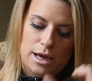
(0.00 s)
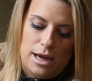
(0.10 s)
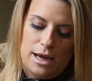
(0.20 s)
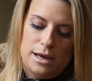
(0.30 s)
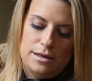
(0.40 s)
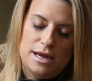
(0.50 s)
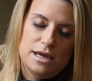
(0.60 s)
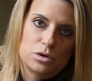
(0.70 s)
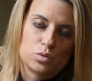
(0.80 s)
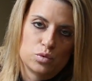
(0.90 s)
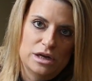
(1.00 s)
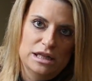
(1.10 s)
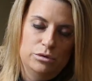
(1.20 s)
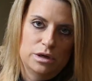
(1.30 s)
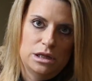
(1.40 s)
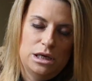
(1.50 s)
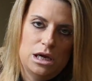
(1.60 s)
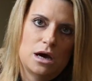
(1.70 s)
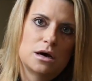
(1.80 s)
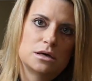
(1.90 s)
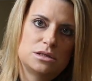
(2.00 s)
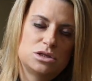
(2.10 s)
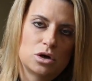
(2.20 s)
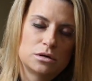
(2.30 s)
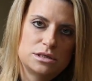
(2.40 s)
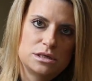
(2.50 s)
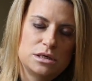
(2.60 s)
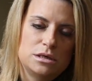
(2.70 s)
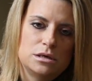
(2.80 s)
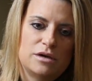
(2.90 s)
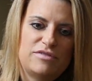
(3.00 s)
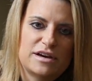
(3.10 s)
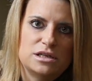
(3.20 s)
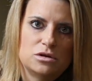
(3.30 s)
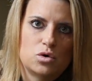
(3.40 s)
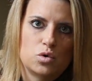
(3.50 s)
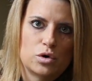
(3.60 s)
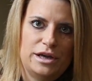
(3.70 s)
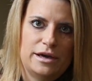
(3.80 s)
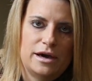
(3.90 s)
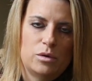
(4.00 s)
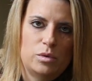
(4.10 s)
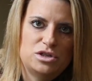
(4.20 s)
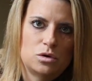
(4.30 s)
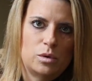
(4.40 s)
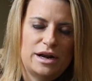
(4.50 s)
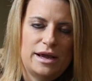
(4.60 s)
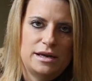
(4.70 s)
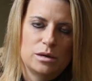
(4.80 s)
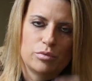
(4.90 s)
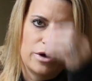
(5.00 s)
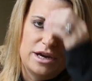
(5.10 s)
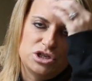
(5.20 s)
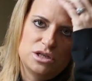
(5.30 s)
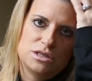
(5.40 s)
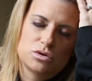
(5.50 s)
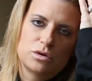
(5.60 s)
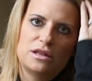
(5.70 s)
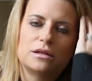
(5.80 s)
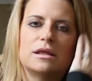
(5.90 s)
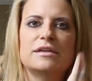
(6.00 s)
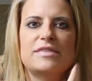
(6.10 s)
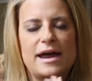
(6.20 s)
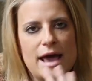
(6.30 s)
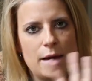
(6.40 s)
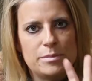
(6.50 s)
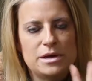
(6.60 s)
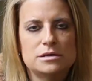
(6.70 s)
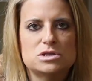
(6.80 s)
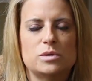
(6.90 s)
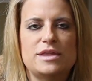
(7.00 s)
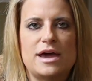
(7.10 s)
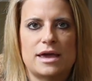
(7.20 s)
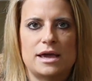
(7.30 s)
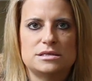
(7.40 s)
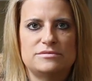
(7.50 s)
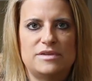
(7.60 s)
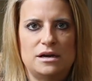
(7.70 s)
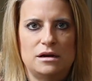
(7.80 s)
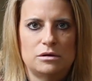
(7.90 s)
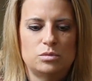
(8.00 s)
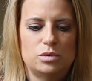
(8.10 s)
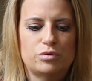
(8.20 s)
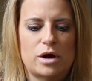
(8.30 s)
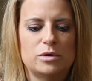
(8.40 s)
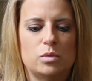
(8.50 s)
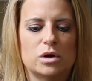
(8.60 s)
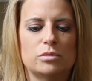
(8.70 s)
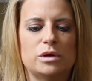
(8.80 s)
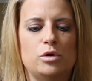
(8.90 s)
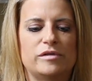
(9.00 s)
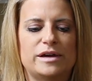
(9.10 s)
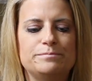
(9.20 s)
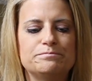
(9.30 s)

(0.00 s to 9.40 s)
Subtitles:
and they can really start affecting the cornea, and we don't want any abrasions or anything like that happening. So in that case, a veterinarian would probably want to remove it.